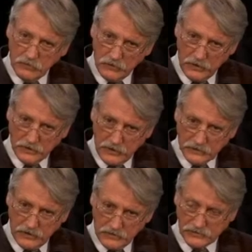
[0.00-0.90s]

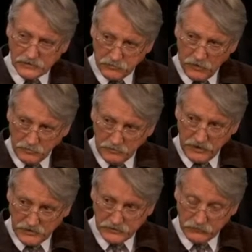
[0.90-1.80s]
And this is
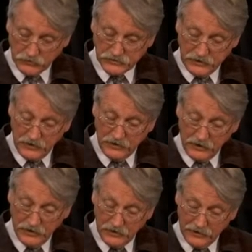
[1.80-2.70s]
probably, as you've already
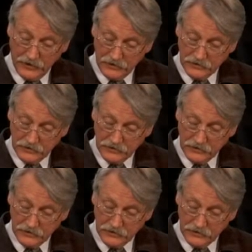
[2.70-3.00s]
indicated,